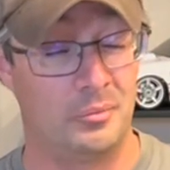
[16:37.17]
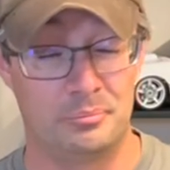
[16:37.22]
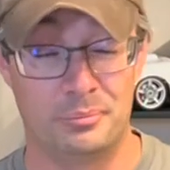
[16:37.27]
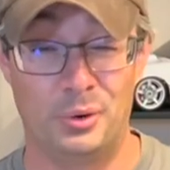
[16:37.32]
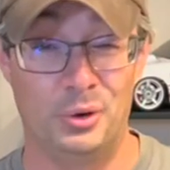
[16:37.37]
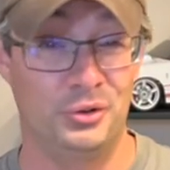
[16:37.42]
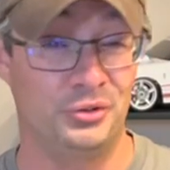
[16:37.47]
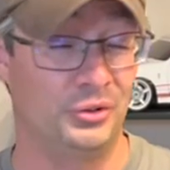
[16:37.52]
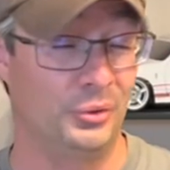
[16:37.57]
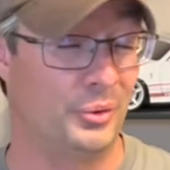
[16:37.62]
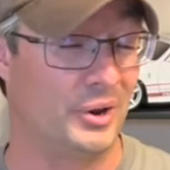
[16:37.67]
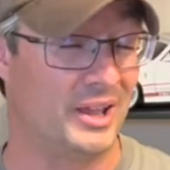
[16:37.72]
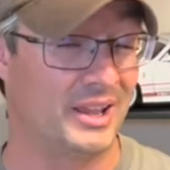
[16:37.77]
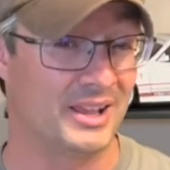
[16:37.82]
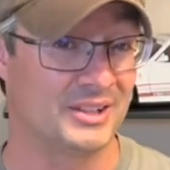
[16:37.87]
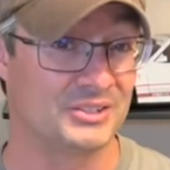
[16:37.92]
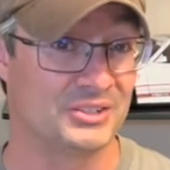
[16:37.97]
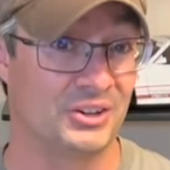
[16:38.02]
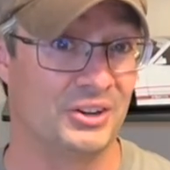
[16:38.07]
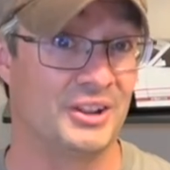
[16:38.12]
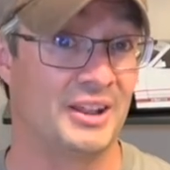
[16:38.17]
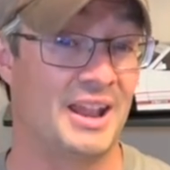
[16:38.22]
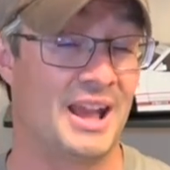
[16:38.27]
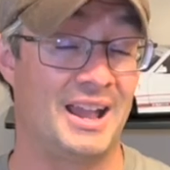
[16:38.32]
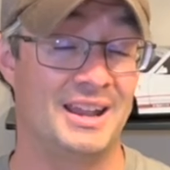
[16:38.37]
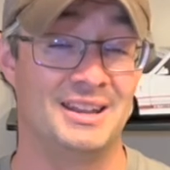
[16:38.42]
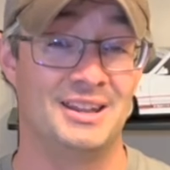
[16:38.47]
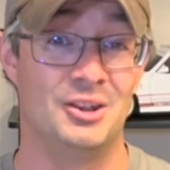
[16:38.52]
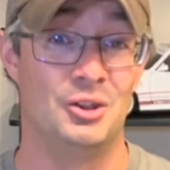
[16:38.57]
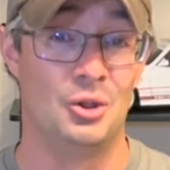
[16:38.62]
Personally, when I got started,
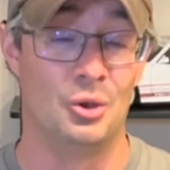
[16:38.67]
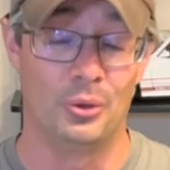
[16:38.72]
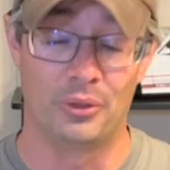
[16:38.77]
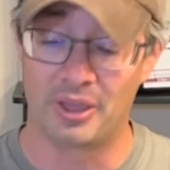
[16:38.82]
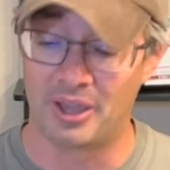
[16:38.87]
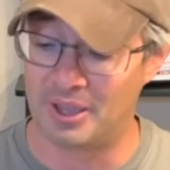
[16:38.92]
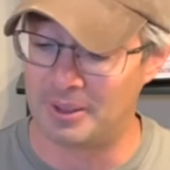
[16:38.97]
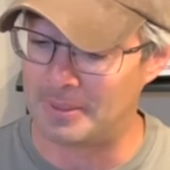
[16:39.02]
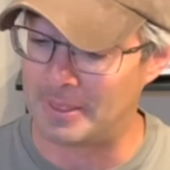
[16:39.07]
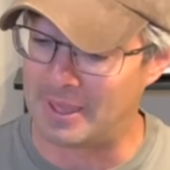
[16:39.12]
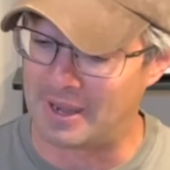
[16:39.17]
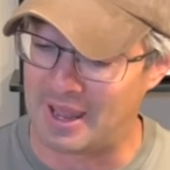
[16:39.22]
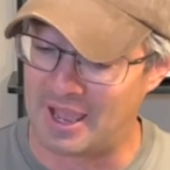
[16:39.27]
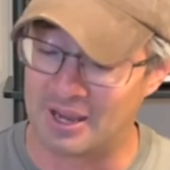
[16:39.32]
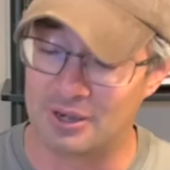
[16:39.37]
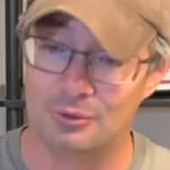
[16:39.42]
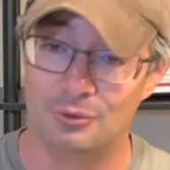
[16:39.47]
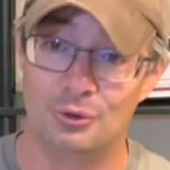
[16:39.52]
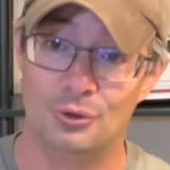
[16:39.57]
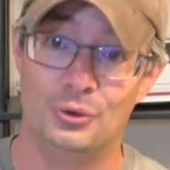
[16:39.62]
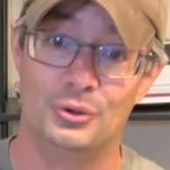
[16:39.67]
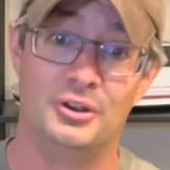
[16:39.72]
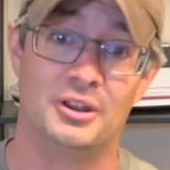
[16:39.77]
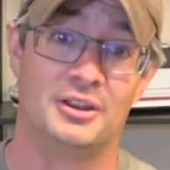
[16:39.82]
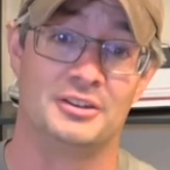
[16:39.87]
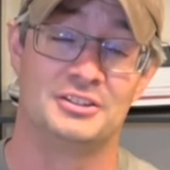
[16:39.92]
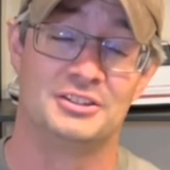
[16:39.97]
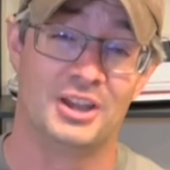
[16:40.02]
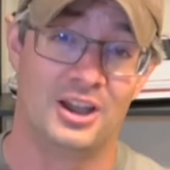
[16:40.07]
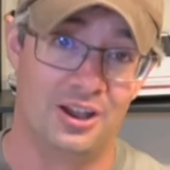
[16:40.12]
I didn't know that, and I ruined
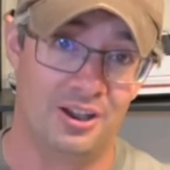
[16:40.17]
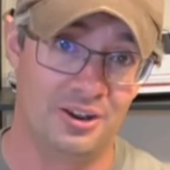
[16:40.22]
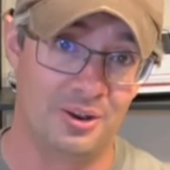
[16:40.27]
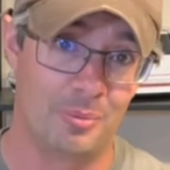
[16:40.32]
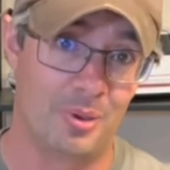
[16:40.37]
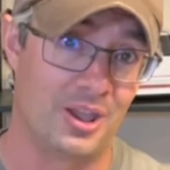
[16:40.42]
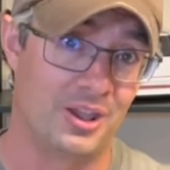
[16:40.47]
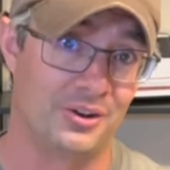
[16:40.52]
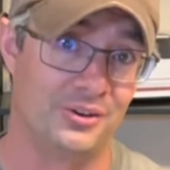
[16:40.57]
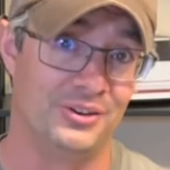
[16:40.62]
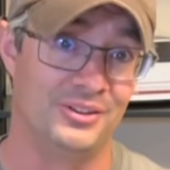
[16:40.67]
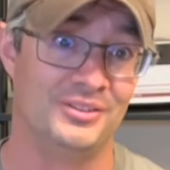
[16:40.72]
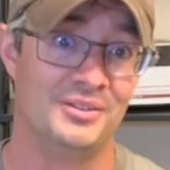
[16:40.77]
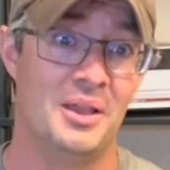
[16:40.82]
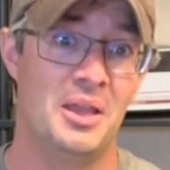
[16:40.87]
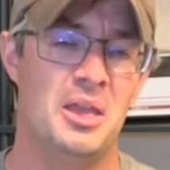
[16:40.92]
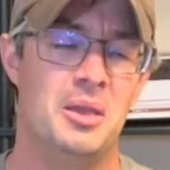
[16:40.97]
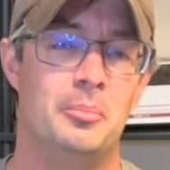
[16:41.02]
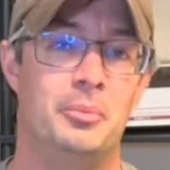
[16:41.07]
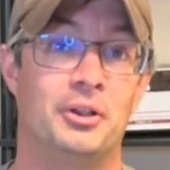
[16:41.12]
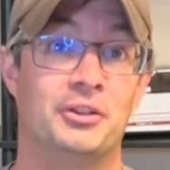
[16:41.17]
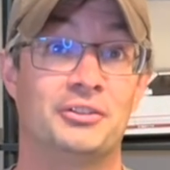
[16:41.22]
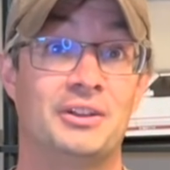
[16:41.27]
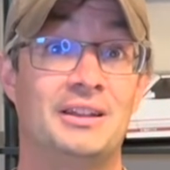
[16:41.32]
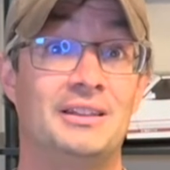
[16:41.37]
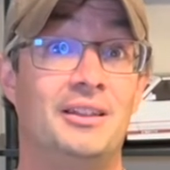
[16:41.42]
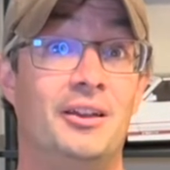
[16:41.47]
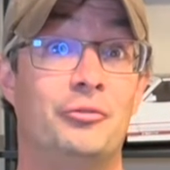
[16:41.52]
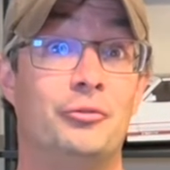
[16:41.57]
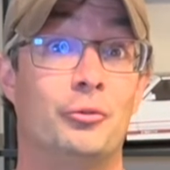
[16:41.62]
a ton of batteries because I
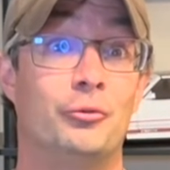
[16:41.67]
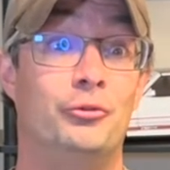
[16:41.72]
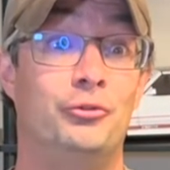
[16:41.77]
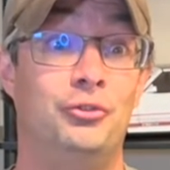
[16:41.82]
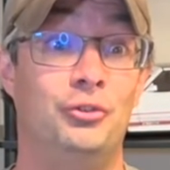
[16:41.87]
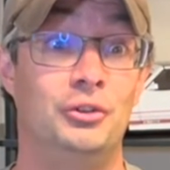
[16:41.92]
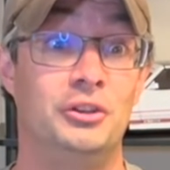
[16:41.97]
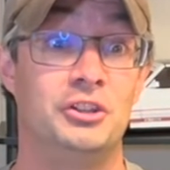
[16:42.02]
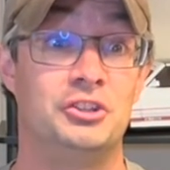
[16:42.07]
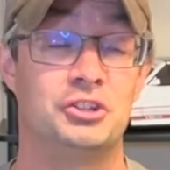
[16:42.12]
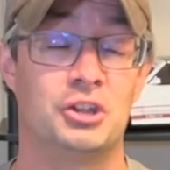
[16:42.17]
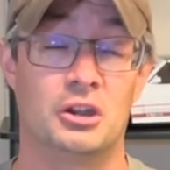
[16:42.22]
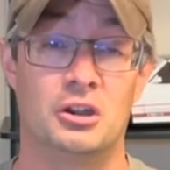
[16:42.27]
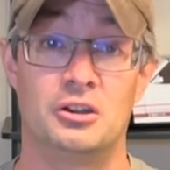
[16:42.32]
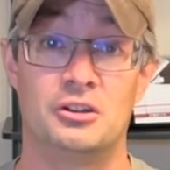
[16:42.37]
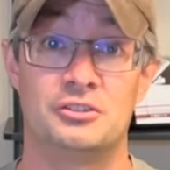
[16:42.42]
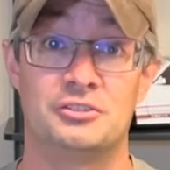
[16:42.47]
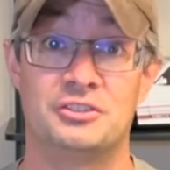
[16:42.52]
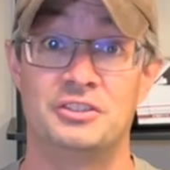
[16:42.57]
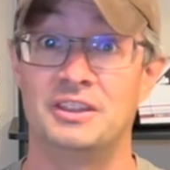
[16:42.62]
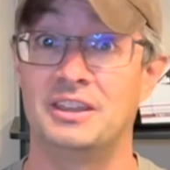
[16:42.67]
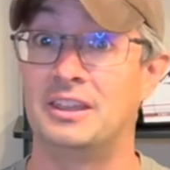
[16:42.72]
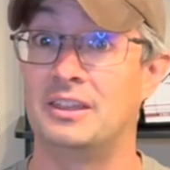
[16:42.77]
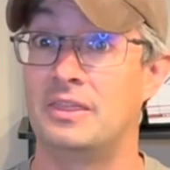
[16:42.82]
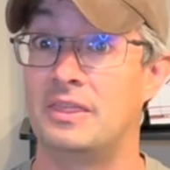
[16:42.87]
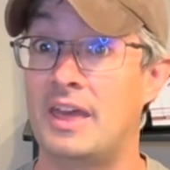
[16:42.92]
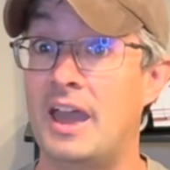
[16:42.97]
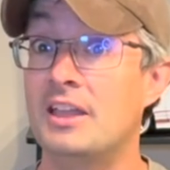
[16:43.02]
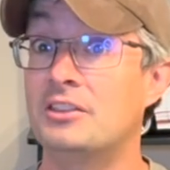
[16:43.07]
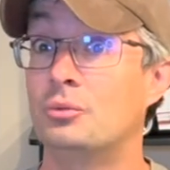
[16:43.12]
left them fully charged
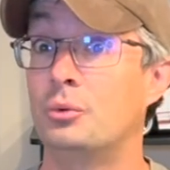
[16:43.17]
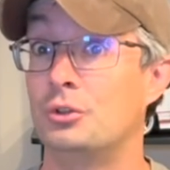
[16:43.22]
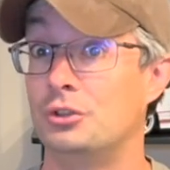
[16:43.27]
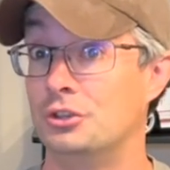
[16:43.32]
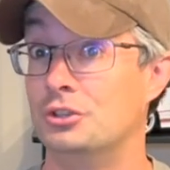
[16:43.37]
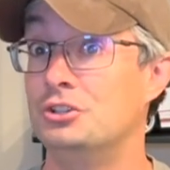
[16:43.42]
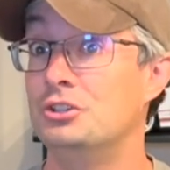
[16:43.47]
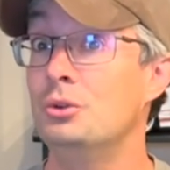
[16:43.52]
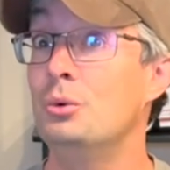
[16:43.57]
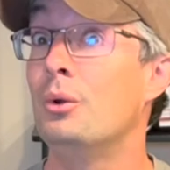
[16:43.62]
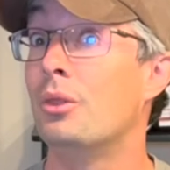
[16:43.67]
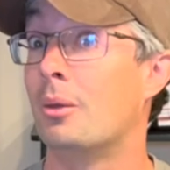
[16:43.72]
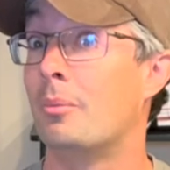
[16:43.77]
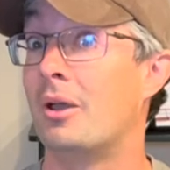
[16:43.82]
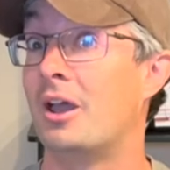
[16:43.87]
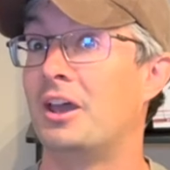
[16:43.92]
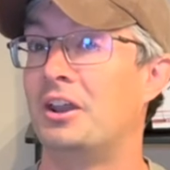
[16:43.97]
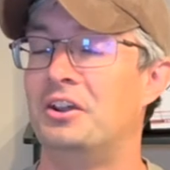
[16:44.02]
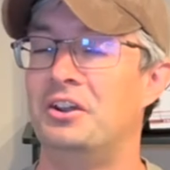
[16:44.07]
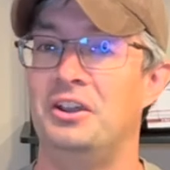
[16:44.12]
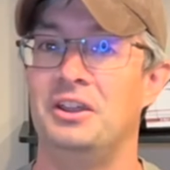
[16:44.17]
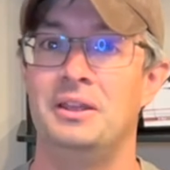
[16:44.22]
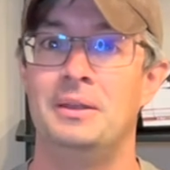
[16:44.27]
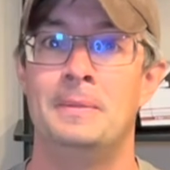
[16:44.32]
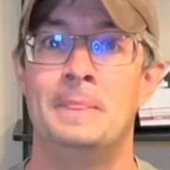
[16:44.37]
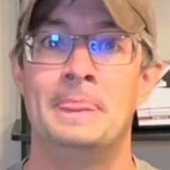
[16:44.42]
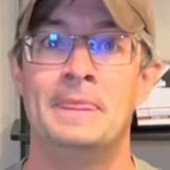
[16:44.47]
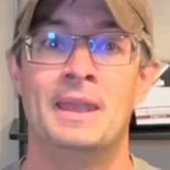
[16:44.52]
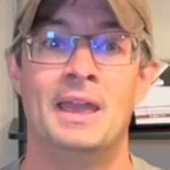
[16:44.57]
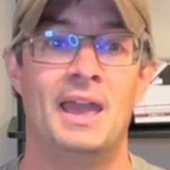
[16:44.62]
thinking that's what you do with a battery,
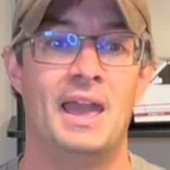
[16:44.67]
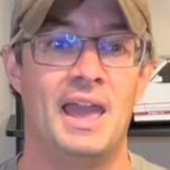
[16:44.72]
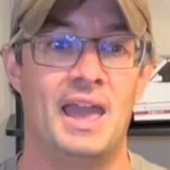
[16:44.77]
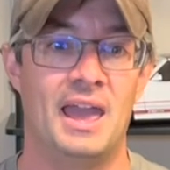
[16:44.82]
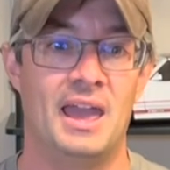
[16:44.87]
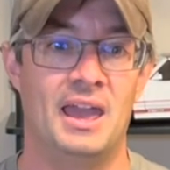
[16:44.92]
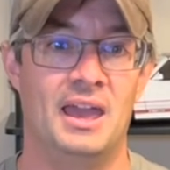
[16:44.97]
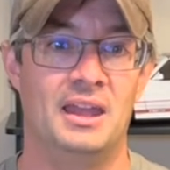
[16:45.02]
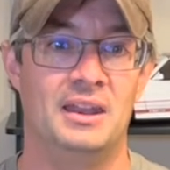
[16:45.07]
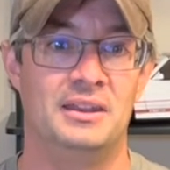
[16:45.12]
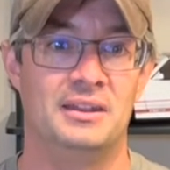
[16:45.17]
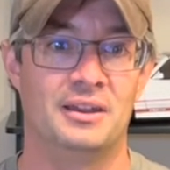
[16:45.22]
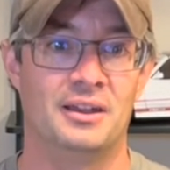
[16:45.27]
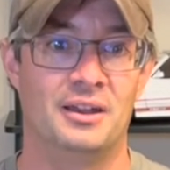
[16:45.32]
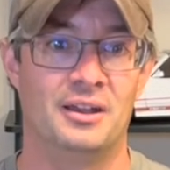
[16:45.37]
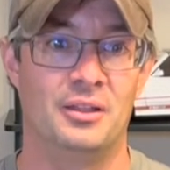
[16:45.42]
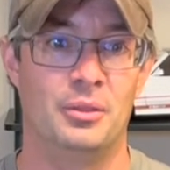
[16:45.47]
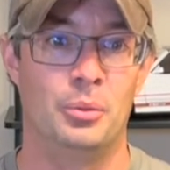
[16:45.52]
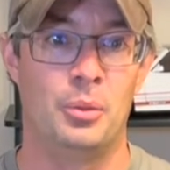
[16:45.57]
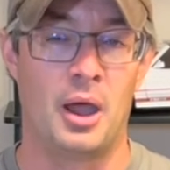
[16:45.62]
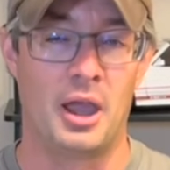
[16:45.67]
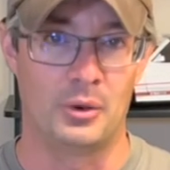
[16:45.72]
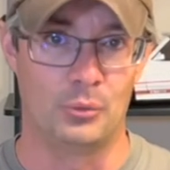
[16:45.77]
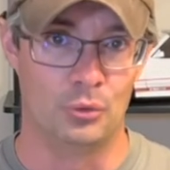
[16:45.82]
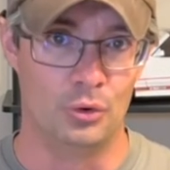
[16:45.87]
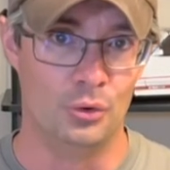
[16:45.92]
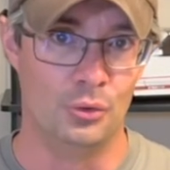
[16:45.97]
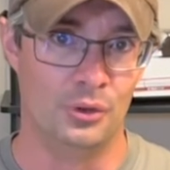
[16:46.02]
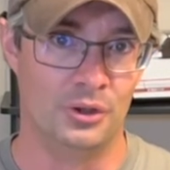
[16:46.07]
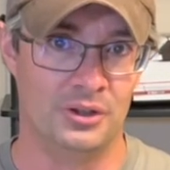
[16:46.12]
and I
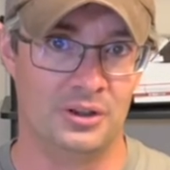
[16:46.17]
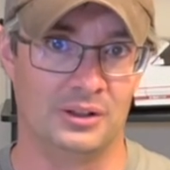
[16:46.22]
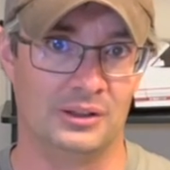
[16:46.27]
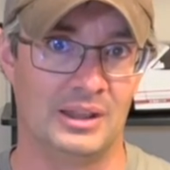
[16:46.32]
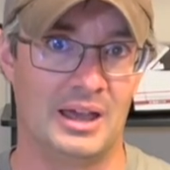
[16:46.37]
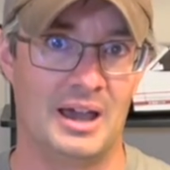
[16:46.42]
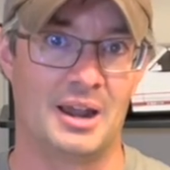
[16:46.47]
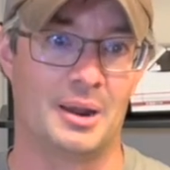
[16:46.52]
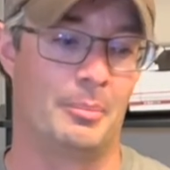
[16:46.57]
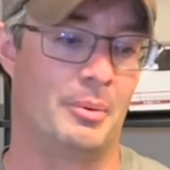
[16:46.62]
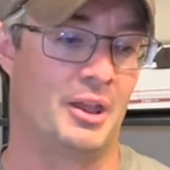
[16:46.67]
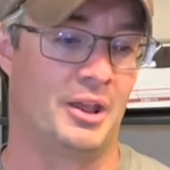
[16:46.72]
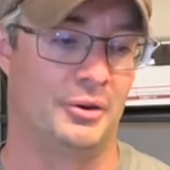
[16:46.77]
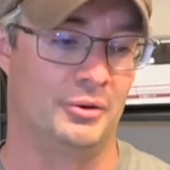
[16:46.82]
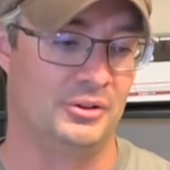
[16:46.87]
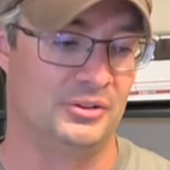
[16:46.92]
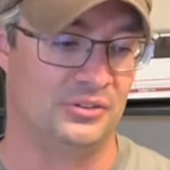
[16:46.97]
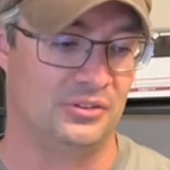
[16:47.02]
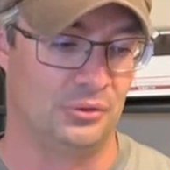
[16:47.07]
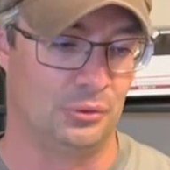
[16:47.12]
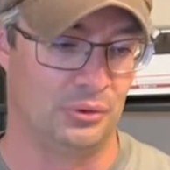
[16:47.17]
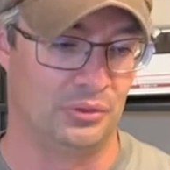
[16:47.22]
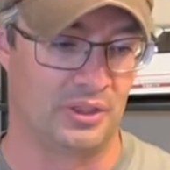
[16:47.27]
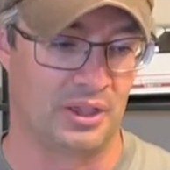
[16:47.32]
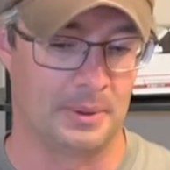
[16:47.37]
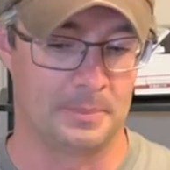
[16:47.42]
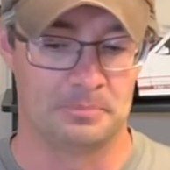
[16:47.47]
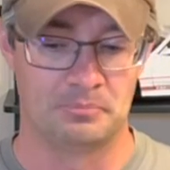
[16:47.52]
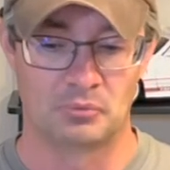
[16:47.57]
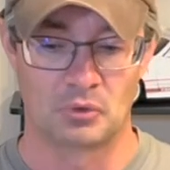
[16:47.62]
ruined a lot of batteries doing
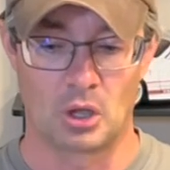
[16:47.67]
that.